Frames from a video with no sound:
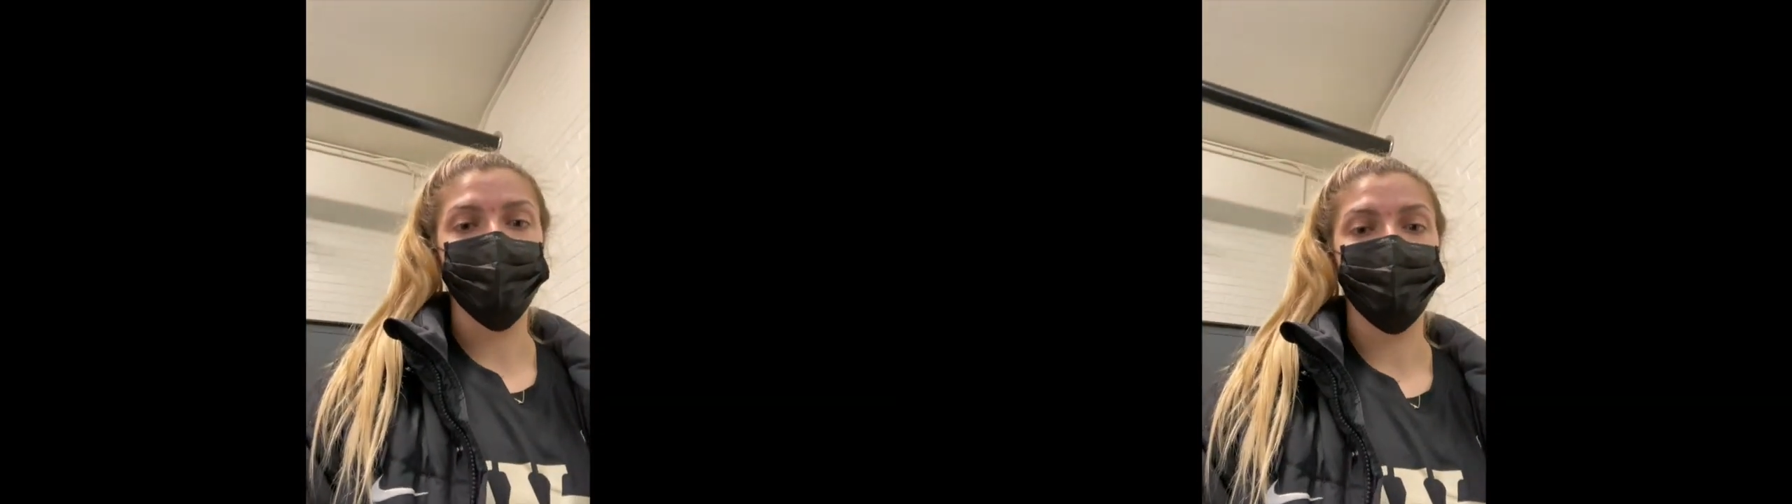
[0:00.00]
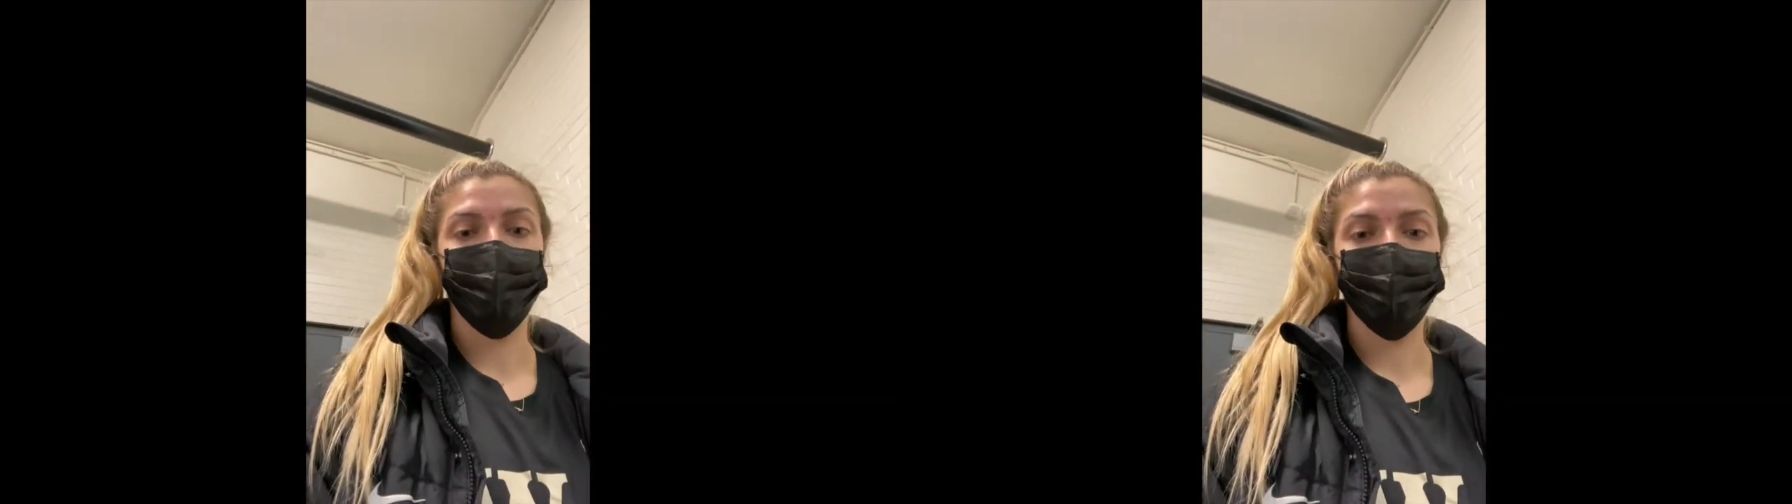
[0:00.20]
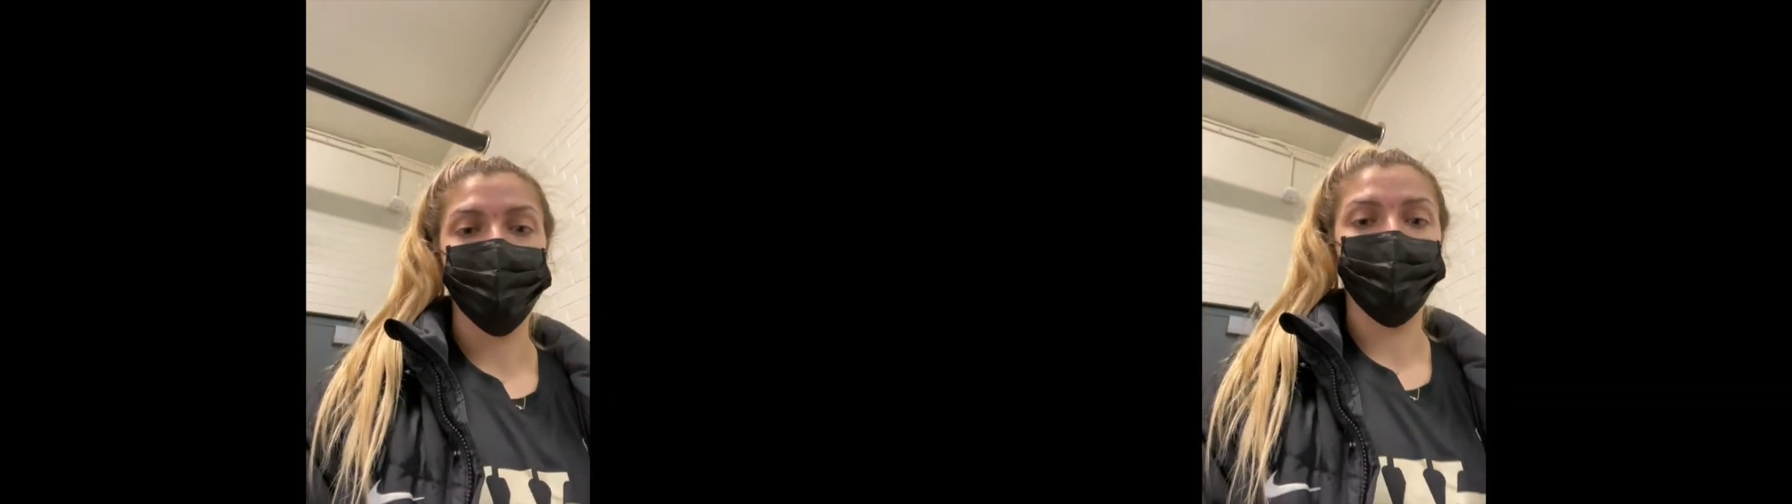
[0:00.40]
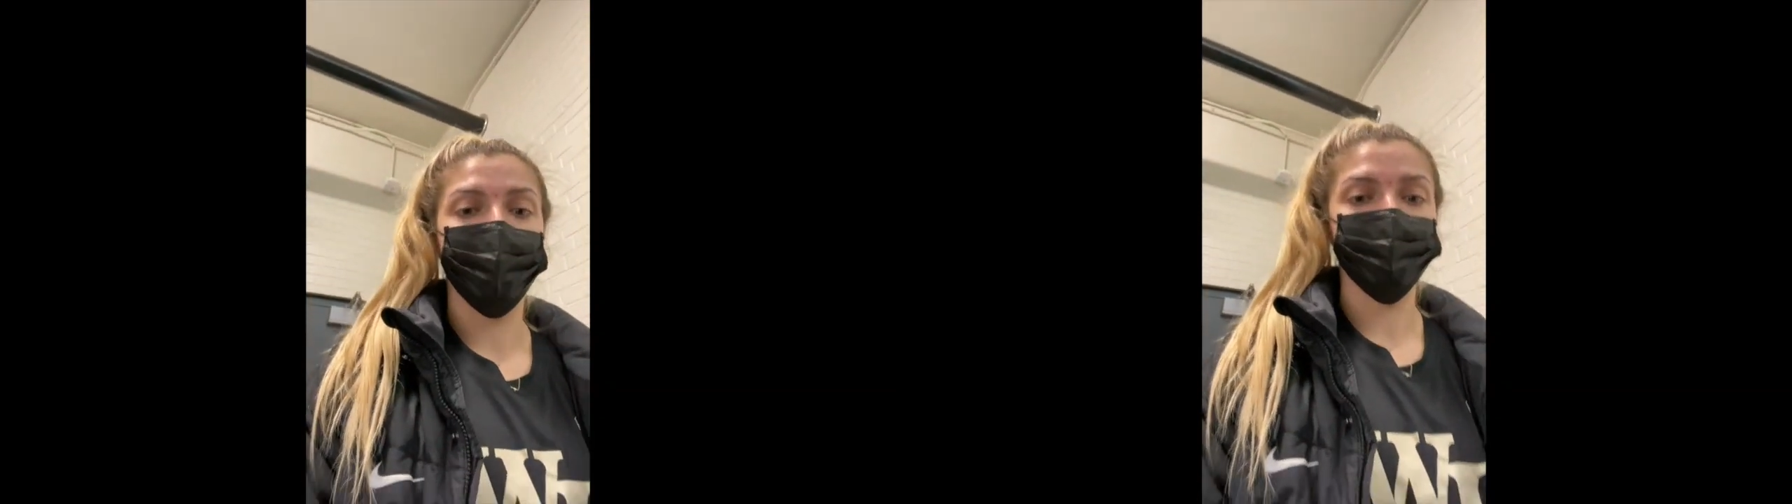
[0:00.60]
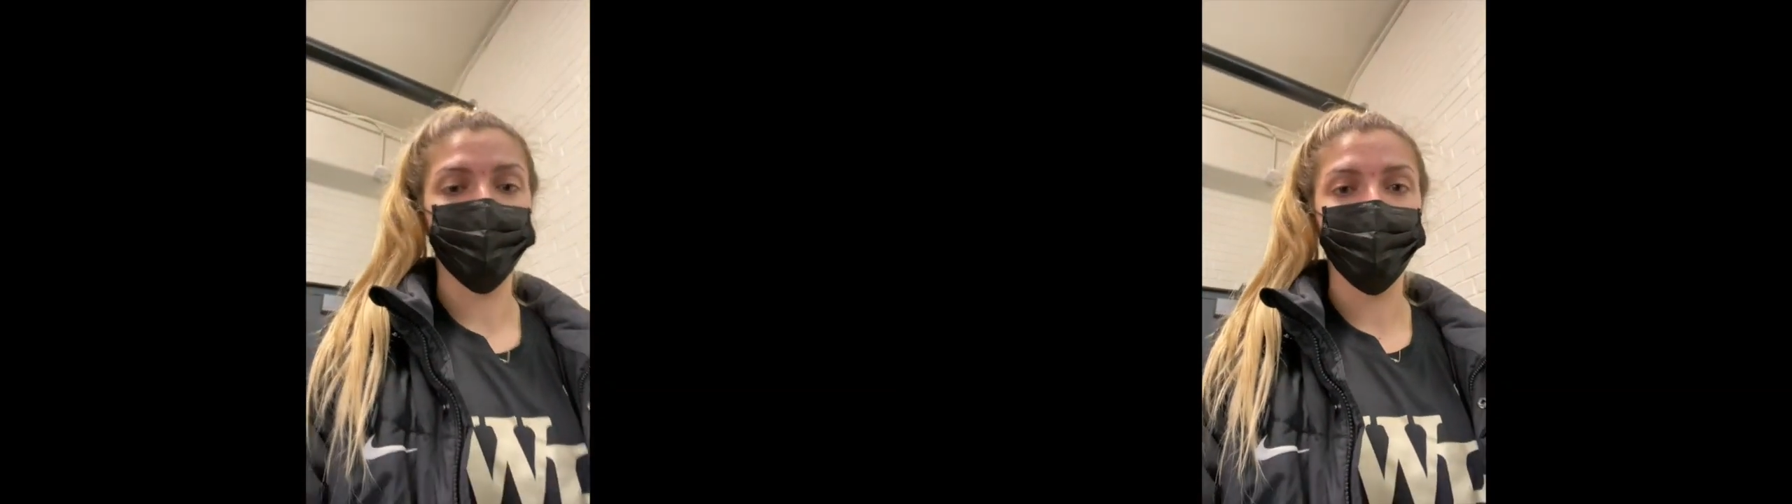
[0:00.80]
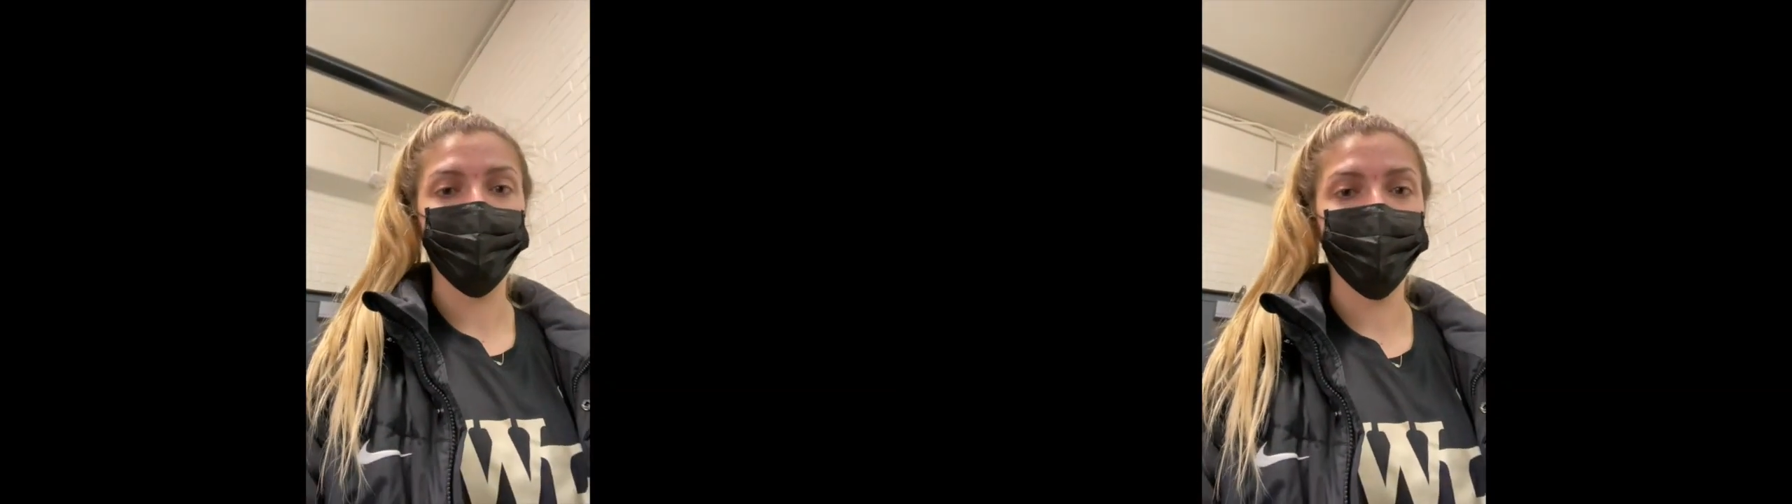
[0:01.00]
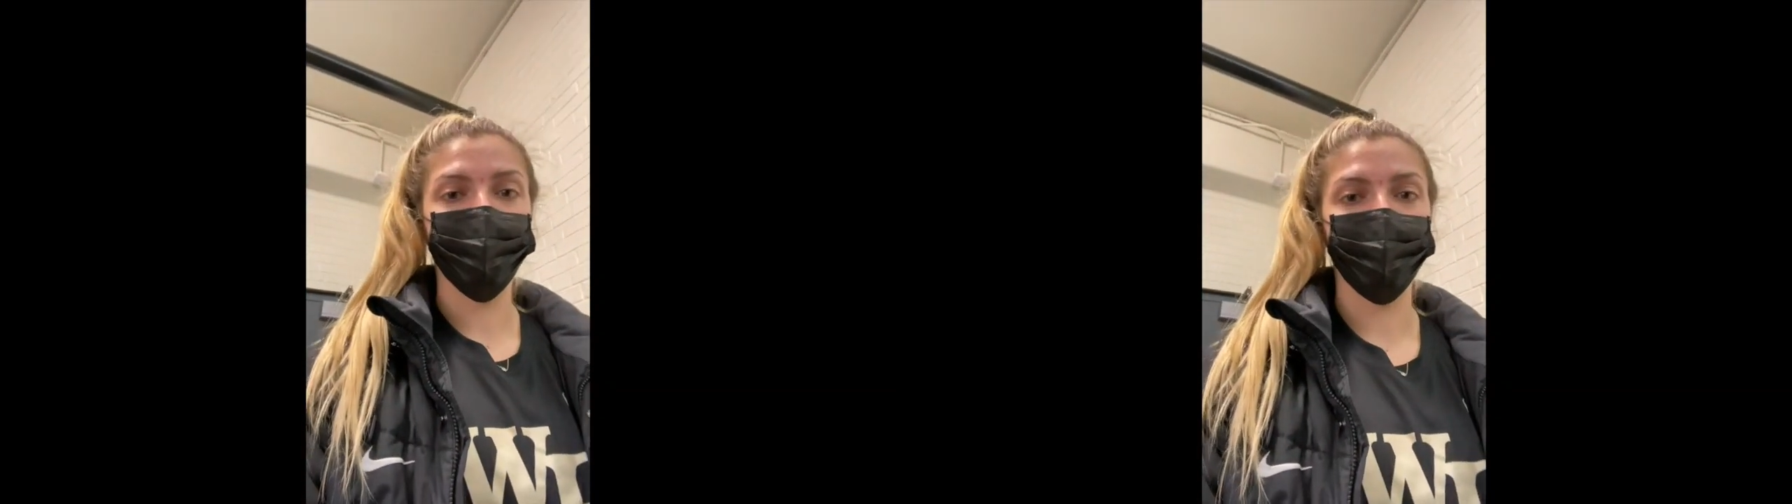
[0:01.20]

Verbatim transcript: weird semester that we're all